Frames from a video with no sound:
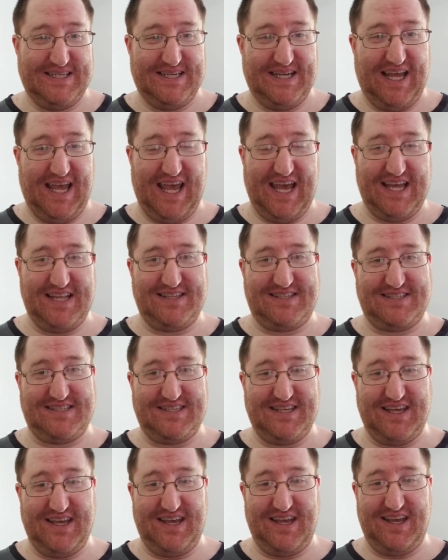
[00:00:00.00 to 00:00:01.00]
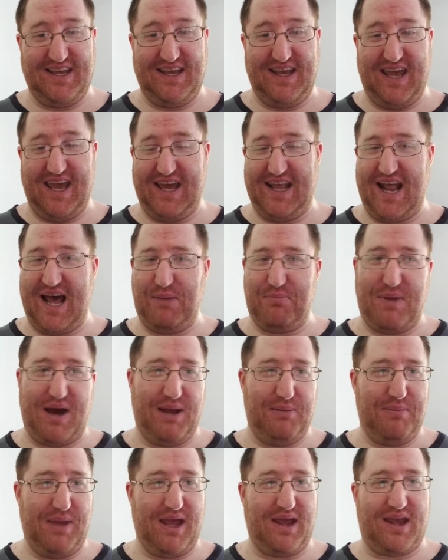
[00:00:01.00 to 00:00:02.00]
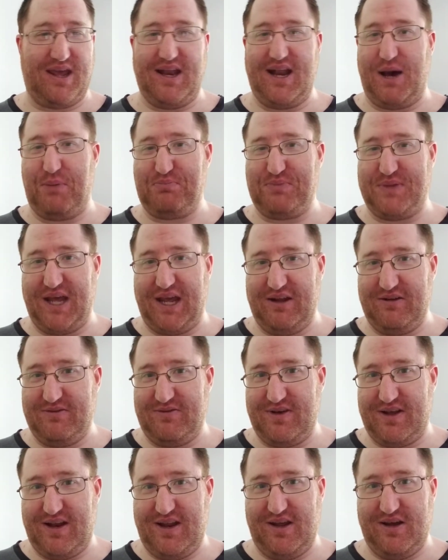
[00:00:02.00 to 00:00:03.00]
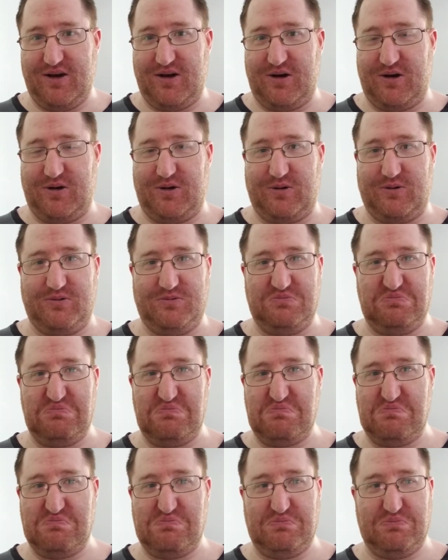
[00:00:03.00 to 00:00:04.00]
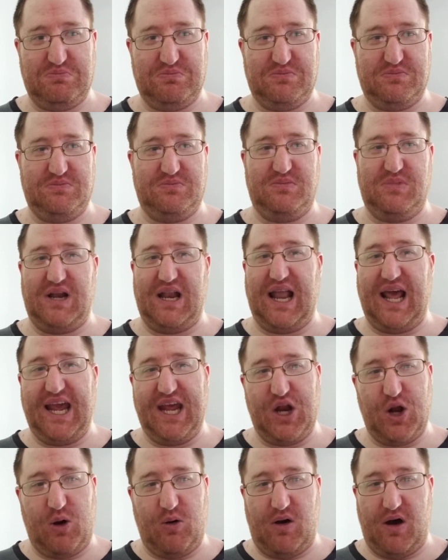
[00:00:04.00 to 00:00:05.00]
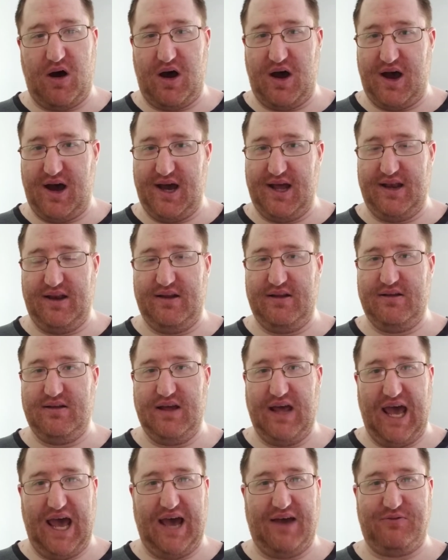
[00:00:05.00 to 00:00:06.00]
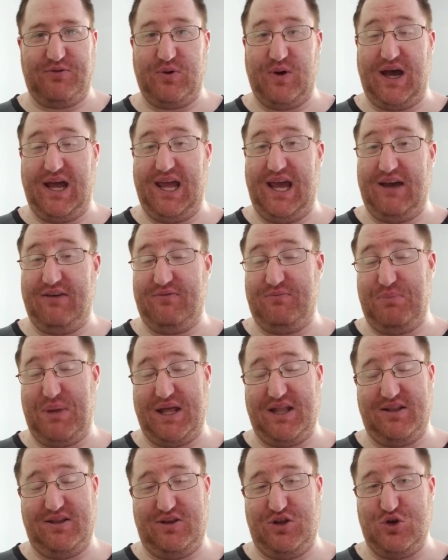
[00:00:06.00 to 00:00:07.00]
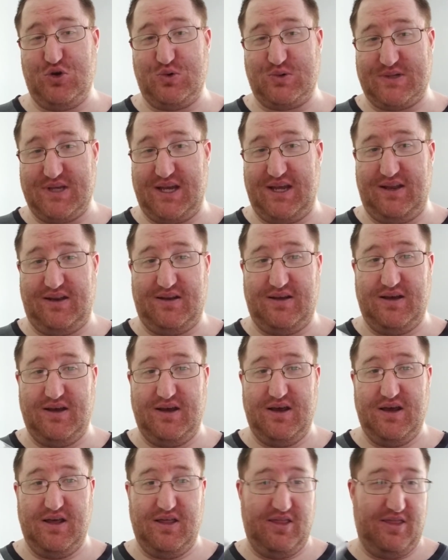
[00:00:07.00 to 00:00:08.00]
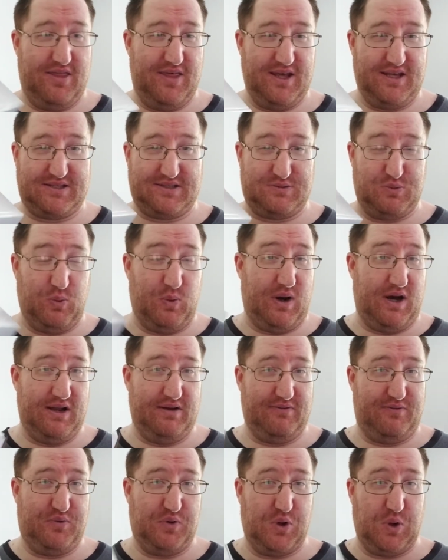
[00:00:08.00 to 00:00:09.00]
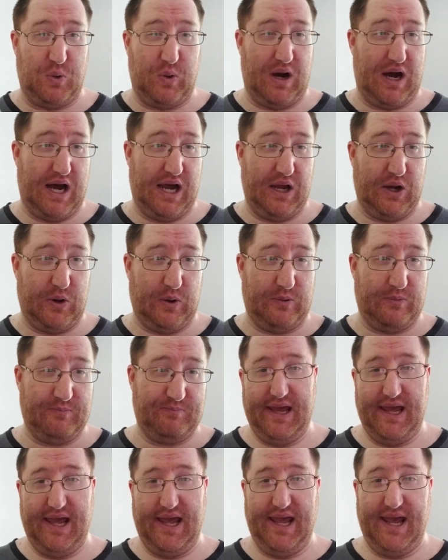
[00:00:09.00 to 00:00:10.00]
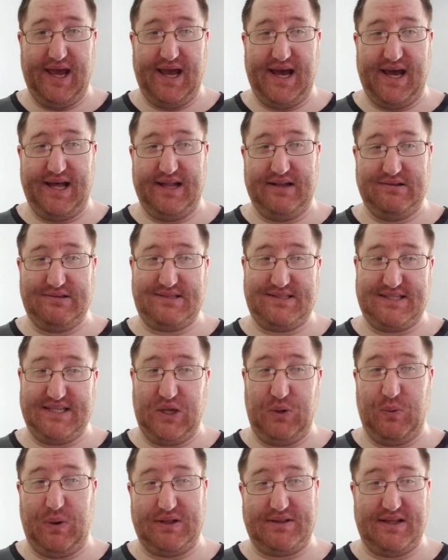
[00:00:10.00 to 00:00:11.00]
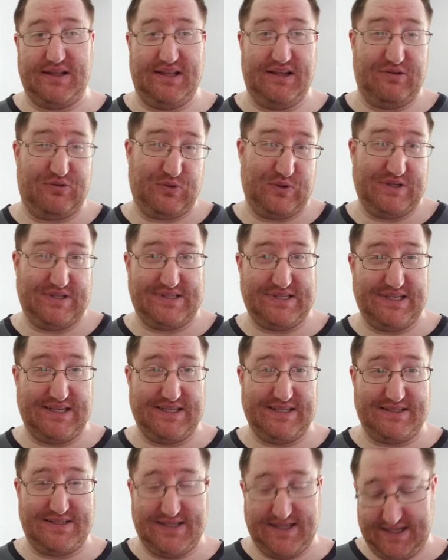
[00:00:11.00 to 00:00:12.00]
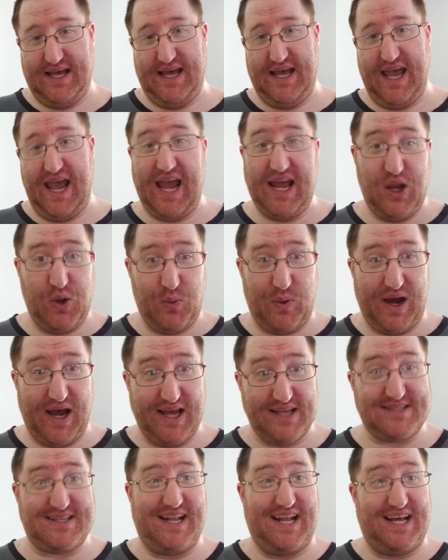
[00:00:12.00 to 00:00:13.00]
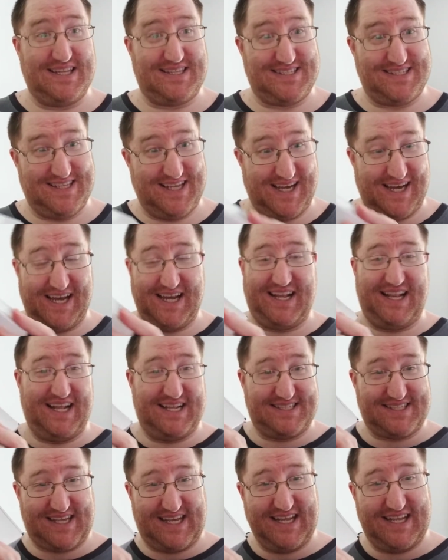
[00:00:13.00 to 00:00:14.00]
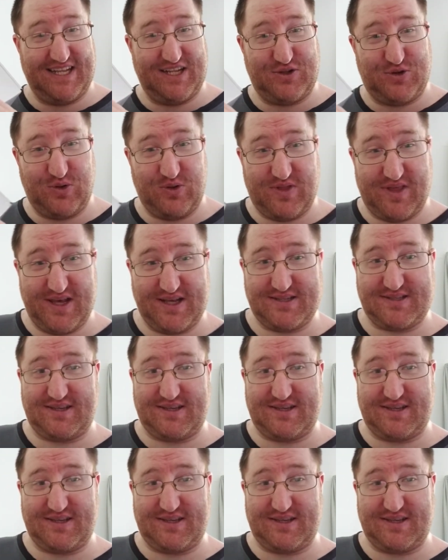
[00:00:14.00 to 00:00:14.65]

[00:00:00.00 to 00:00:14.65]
and see, and I might make an update video later on after I have been using this one for a while and see what the difference is. Anyways, let's get into this